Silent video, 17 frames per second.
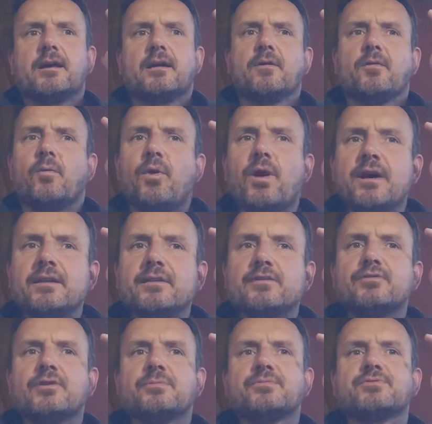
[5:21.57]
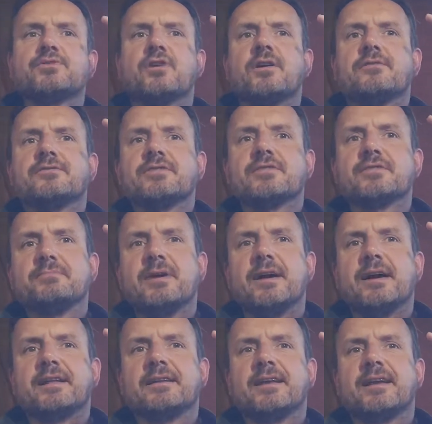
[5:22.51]
One who observes his
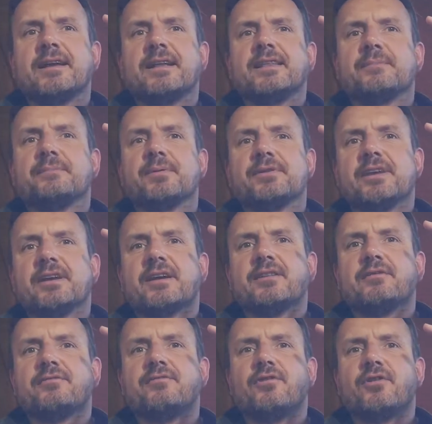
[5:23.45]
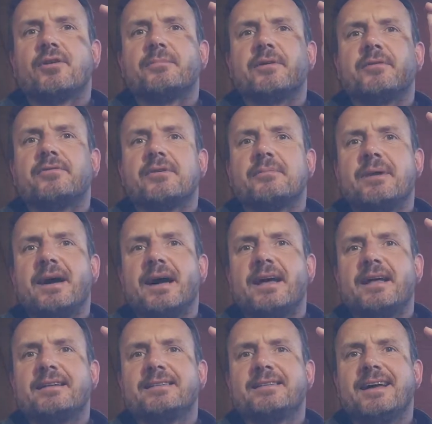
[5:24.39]
mind in the particular form of the
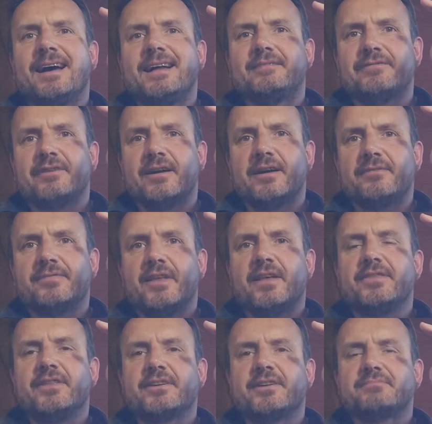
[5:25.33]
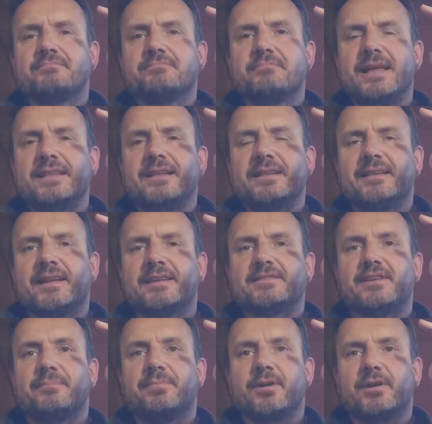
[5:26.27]
Mahat Tattva and thus
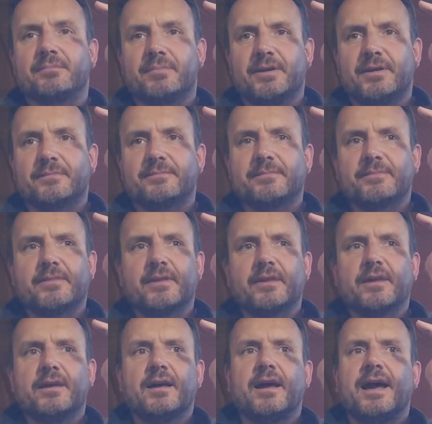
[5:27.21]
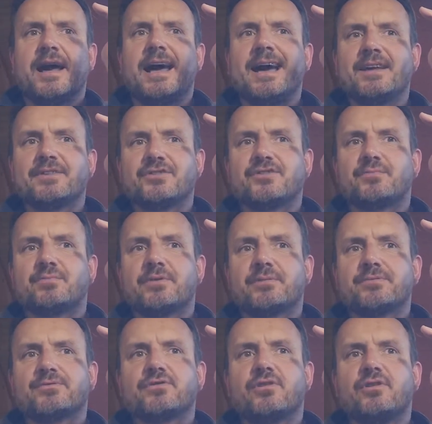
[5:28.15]
meditates upon me as the
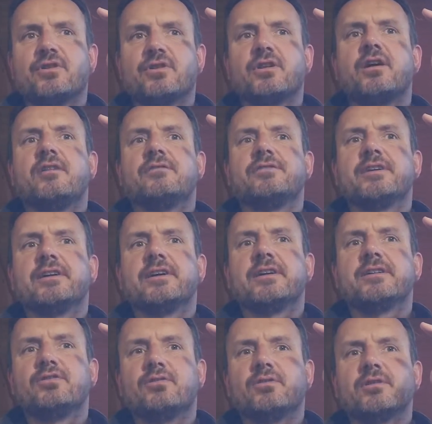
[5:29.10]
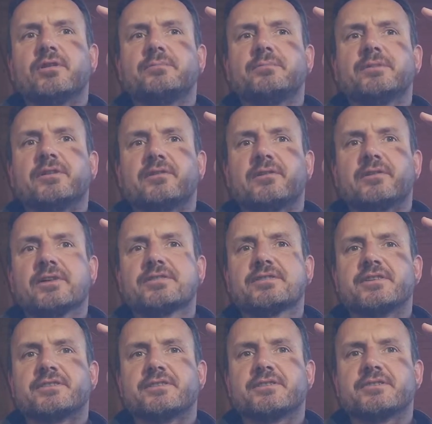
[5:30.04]
supreme soul of the total material
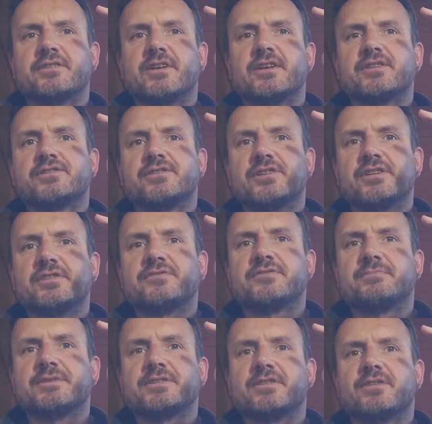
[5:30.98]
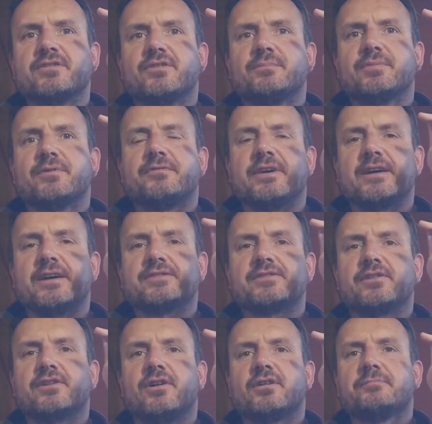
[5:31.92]
existence achieves the mystical
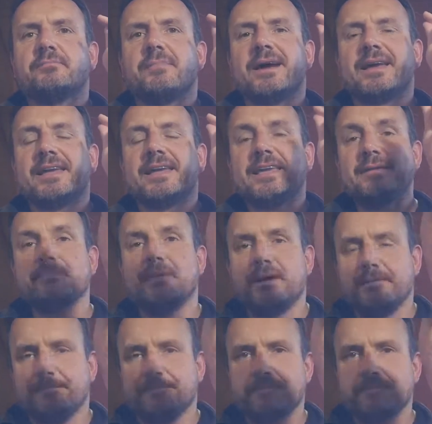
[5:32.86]
perfection called Mahima.